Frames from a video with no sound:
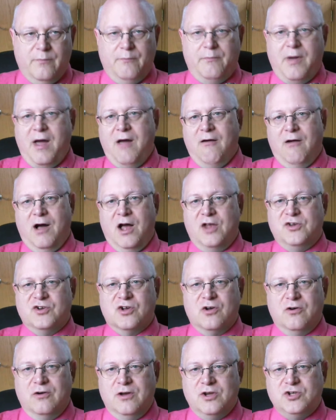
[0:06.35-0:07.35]

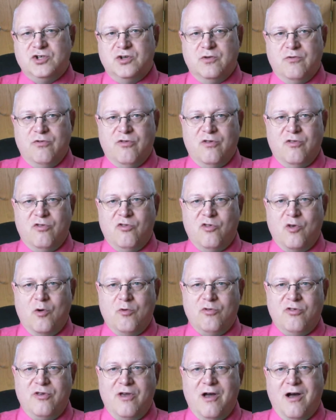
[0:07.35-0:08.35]
biological issues and
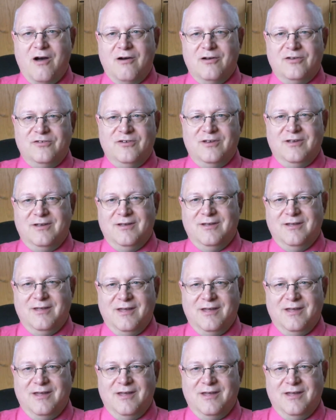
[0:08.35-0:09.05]
sociology.